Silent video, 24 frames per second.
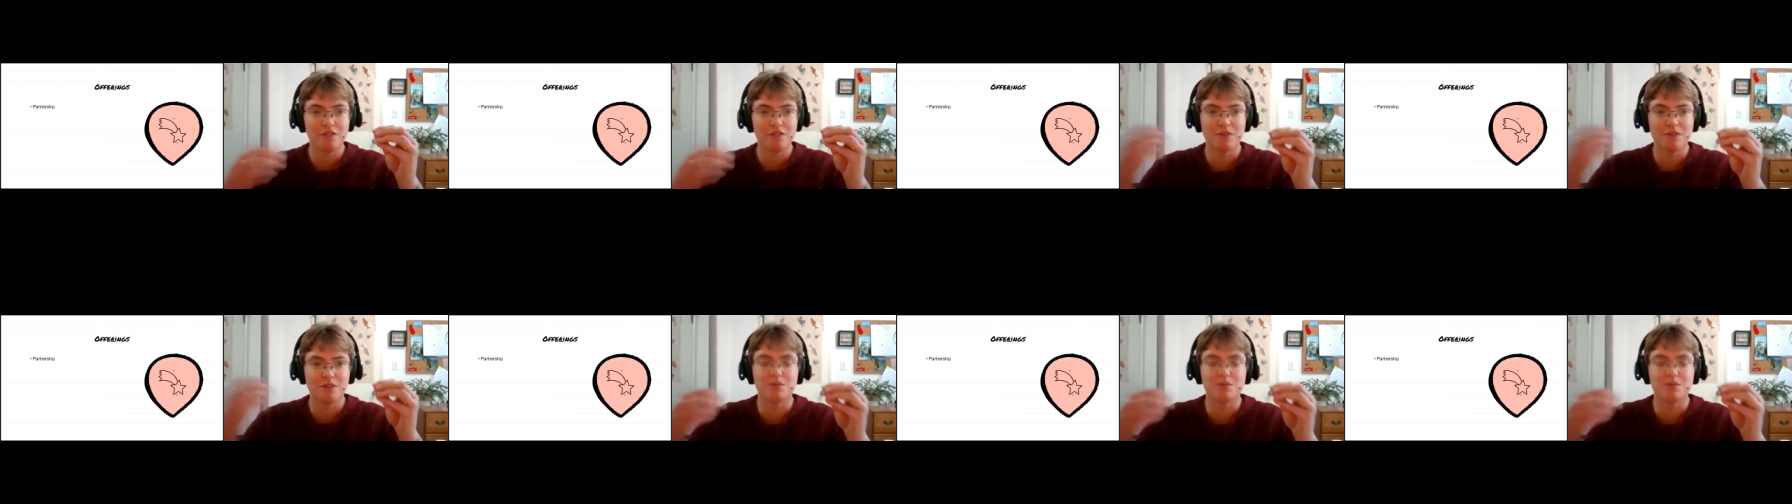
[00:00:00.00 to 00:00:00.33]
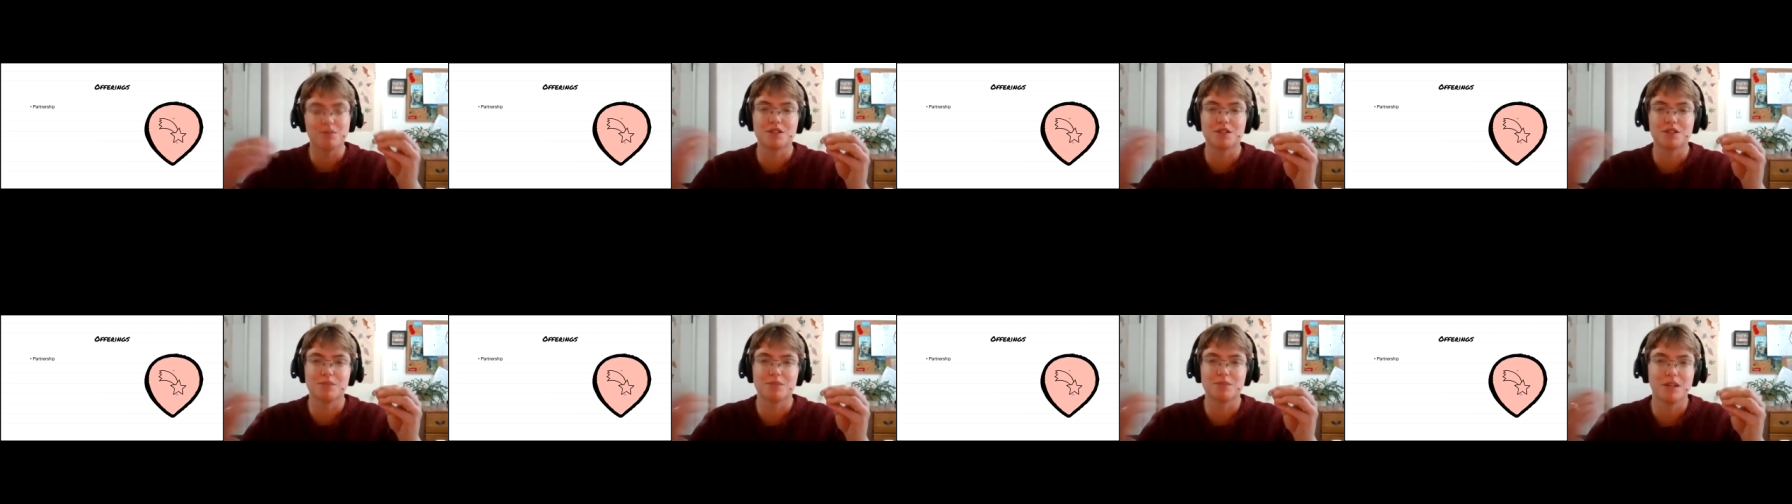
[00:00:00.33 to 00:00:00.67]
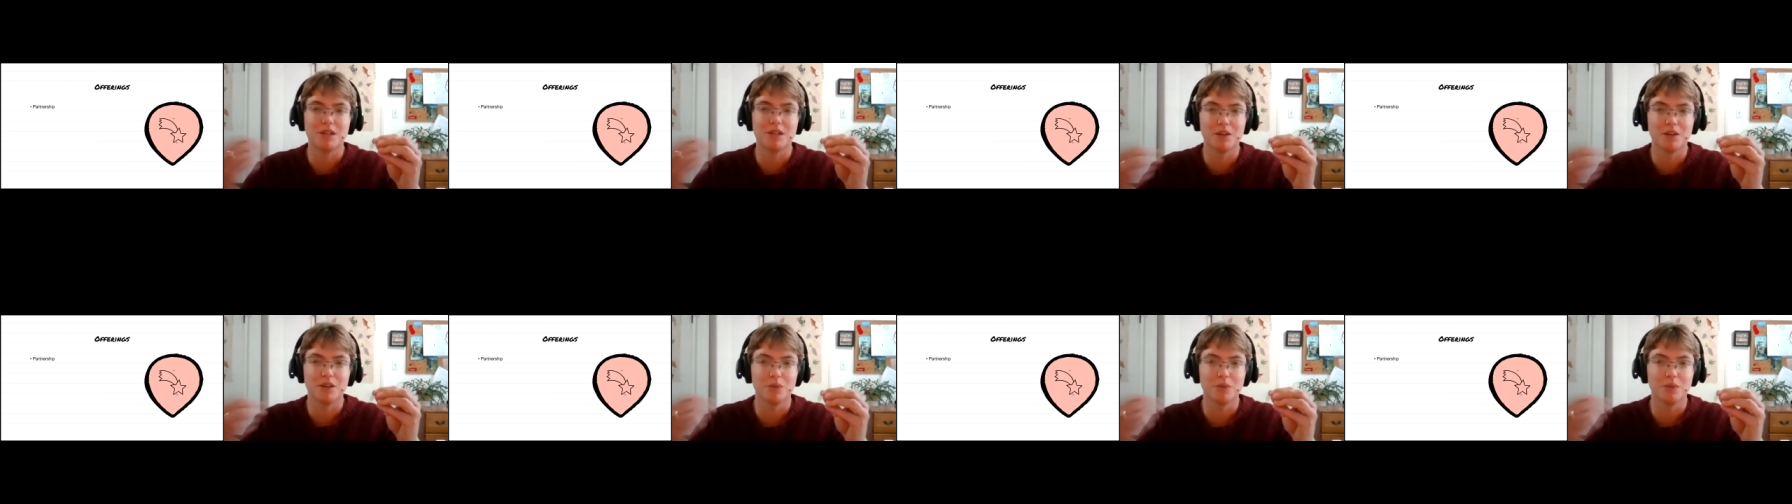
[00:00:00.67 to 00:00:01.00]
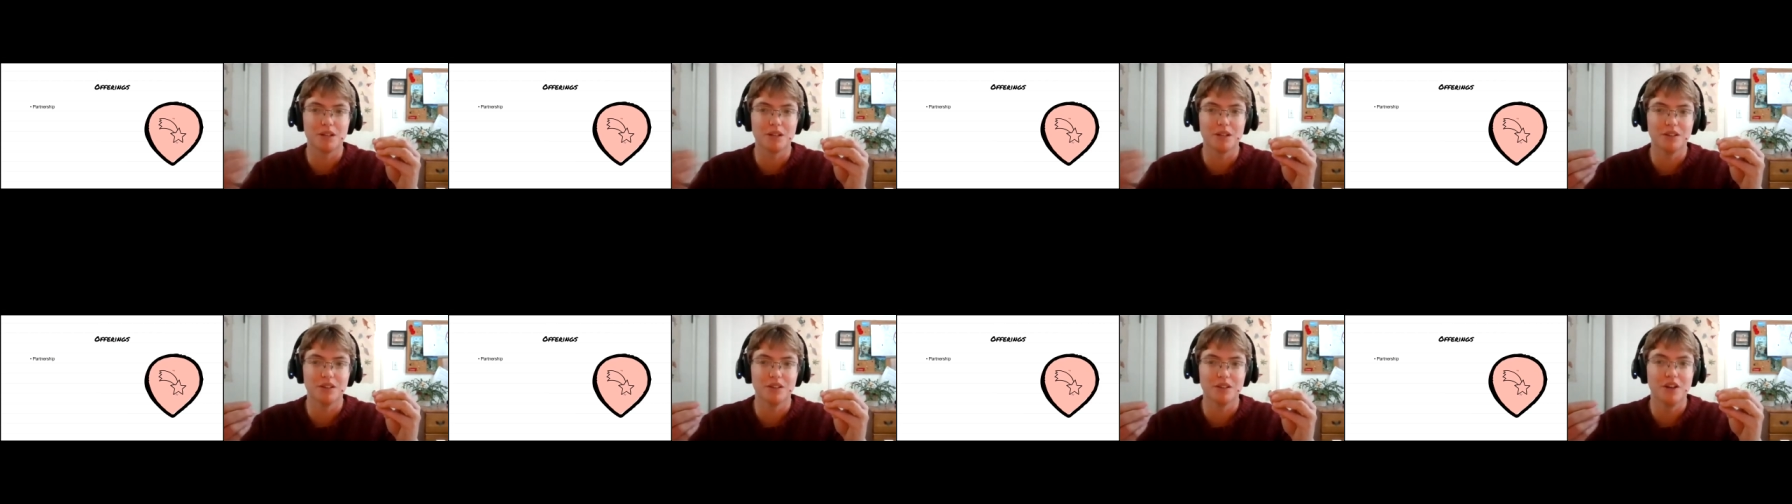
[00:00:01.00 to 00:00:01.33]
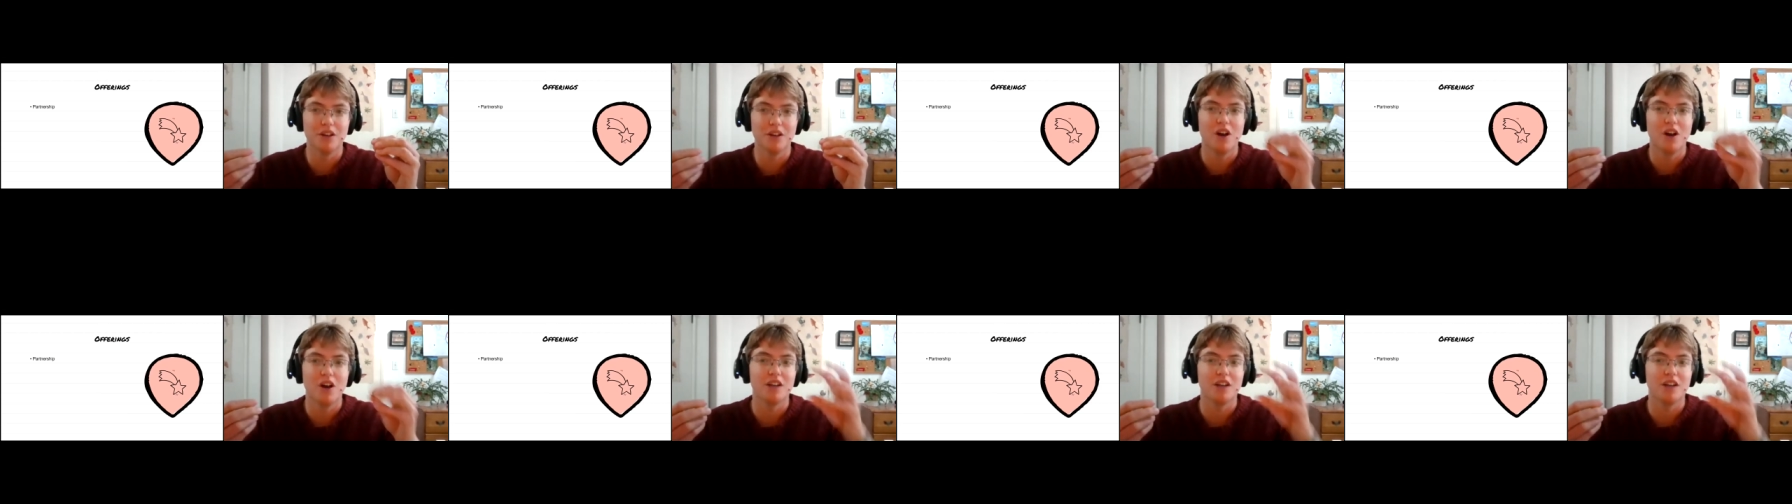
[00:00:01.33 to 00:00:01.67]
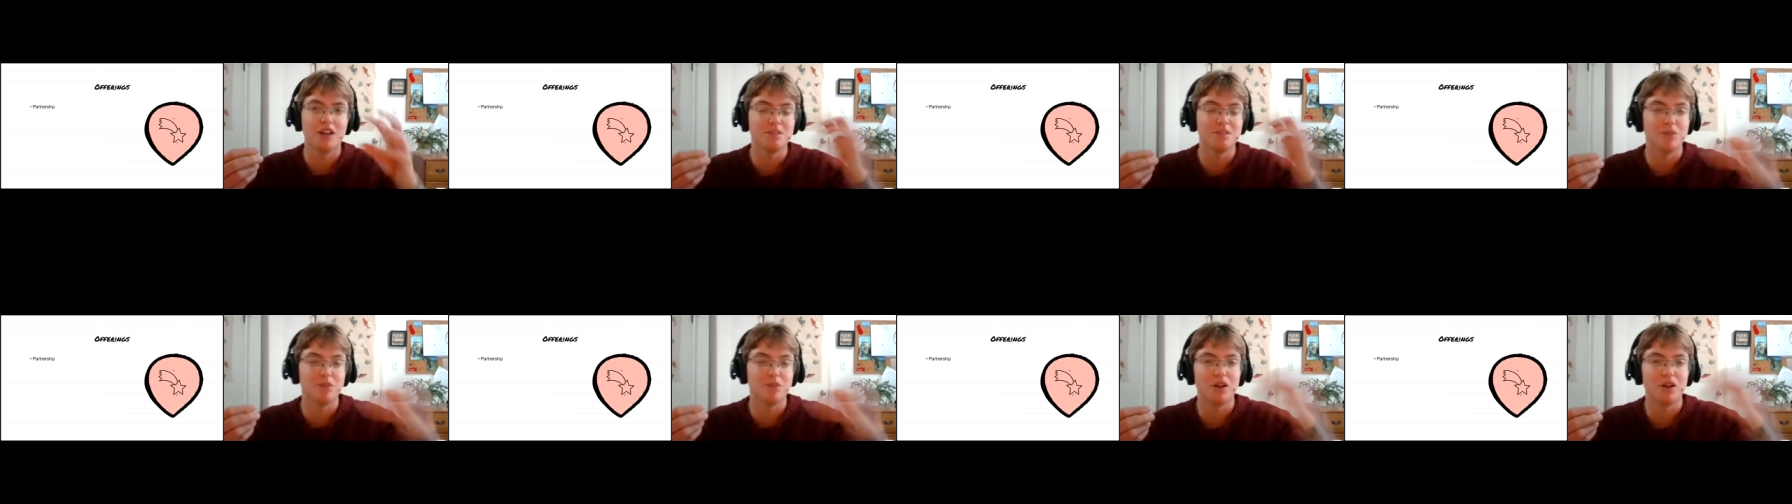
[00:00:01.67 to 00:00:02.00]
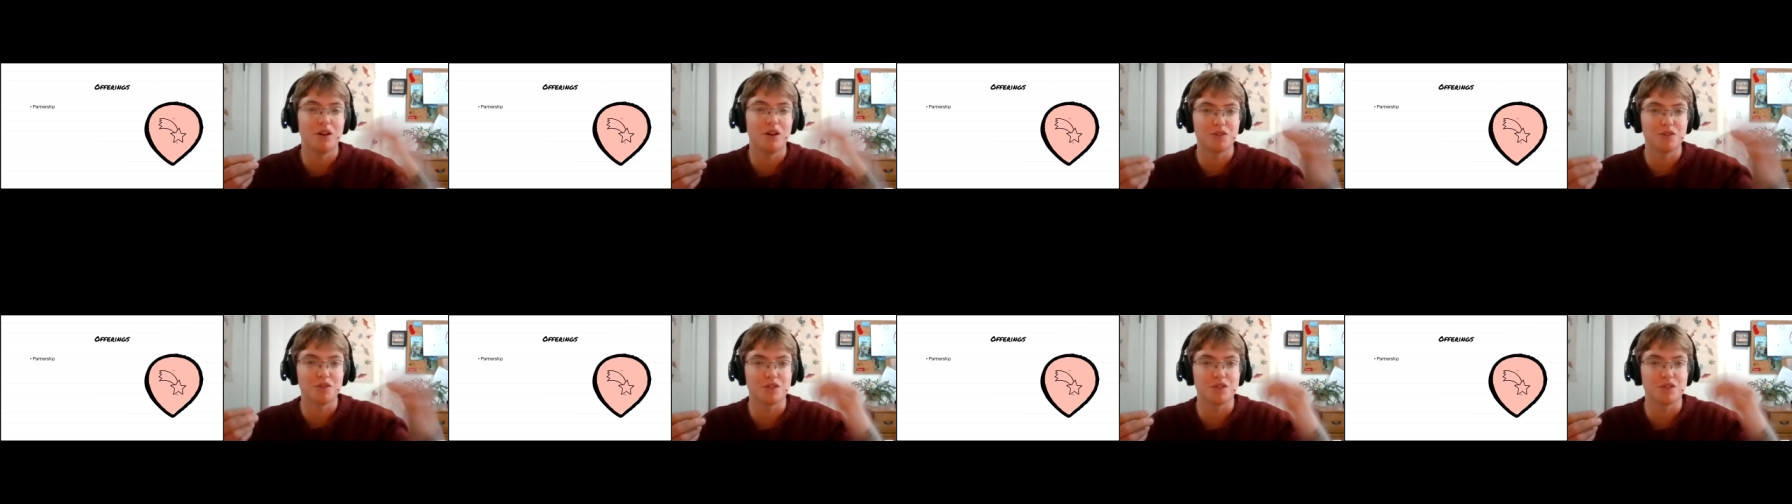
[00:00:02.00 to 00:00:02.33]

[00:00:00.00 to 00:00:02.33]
from her spinning wheel onto balls or